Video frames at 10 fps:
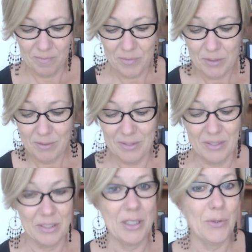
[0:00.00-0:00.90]

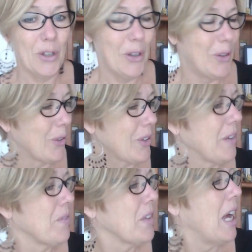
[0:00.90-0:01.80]
oh, the frog
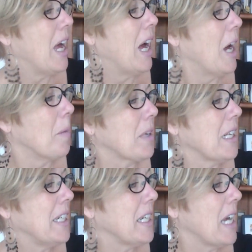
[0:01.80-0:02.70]
um,
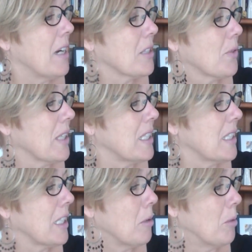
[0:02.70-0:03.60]
cleaning house,
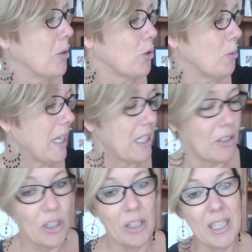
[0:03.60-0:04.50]
releasing emotional
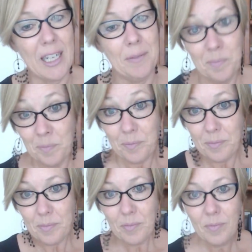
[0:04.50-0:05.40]
baggage. Okay,
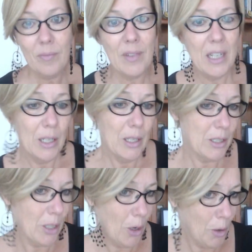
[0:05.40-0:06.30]

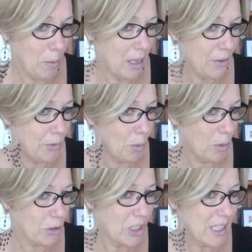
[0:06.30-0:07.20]
so if you're
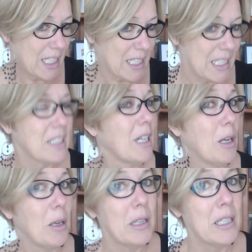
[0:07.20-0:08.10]
watching this,
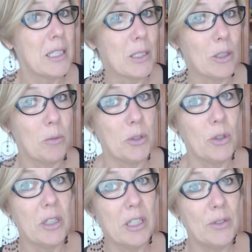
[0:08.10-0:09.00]
this is an
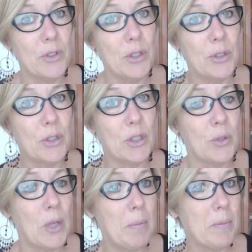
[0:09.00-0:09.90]
opportunity for you
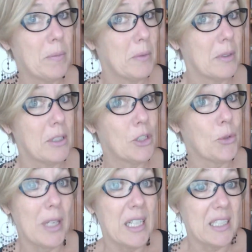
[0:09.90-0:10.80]
to um, to
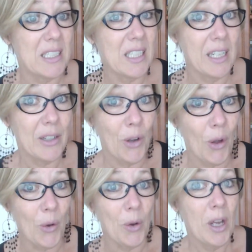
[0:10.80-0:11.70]
release, to let
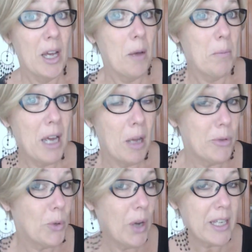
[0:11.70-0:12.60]
go.
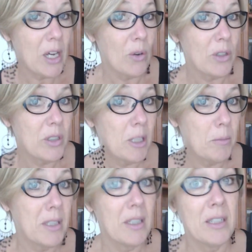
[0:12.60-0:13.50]
Perhaps you're hanging on to
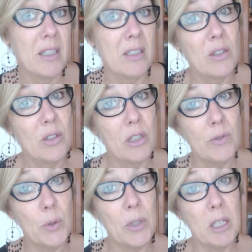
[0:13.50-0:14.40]
something that doesn't
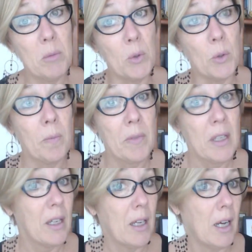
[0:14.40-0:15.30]
serve you anymore.
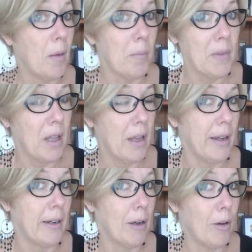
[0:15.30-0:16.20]
Um,
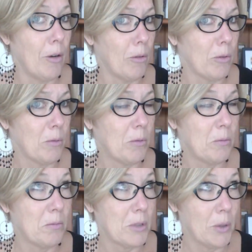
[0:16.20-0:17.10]
and I'll
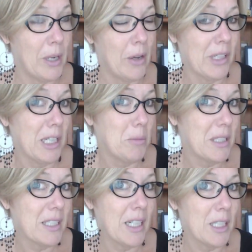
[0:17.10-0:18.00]
go out on a limb
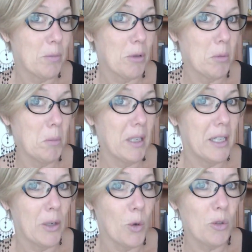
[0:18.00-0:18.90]
and say it's probably
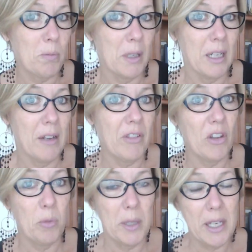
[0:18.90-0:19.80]
an old belief that
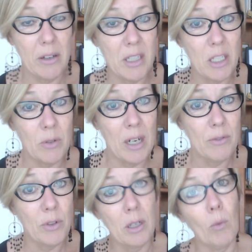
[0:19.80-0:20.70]
you've been carrying
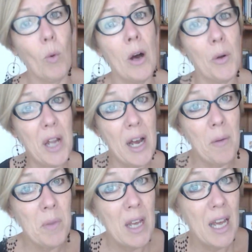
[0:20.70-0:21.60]
around for a little while
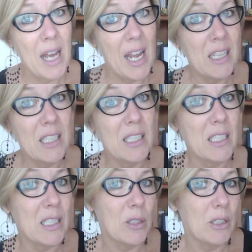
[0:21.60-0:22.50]
now. And this
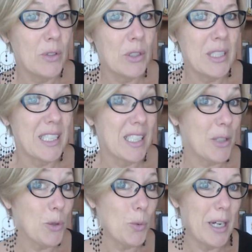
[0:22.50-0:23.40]
is the universe's
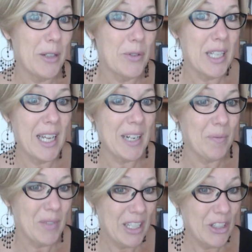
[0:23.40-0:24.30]
subtle way of saying
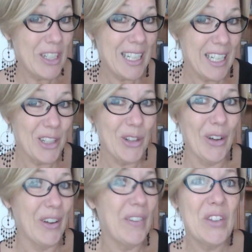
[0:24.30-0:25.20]
you can let it
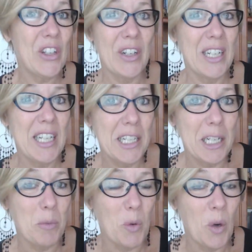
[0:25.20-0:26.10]
go. You don't need it
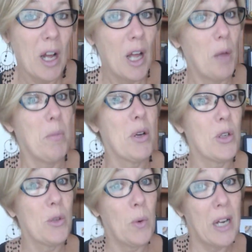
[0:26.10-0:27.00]
anymore.
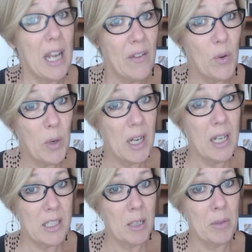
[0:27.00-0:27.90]
Because whenever we
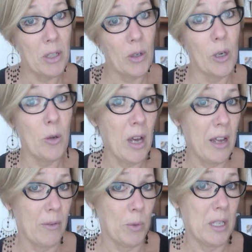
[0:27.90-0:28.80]
let something go
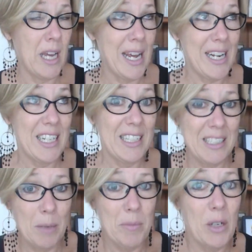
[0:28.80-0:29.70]
and we end
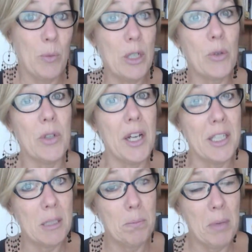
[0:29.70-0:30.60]
something, we
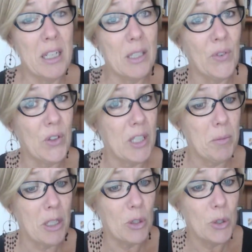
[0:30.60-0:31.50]
create space for
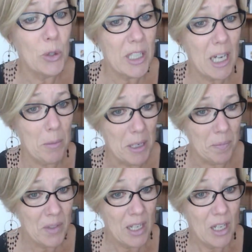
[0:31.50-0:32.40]
something new to come
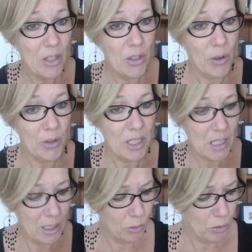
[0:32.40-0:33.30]
in. So
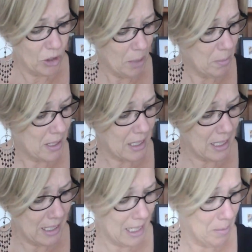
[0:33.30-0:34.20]
this little chapter's
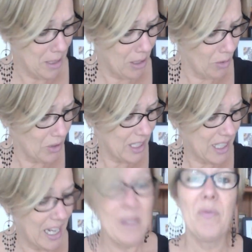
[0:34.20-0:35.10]
coming along to
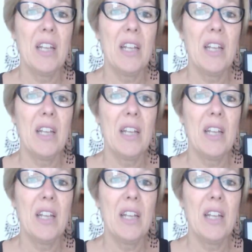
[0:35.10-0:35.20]
say,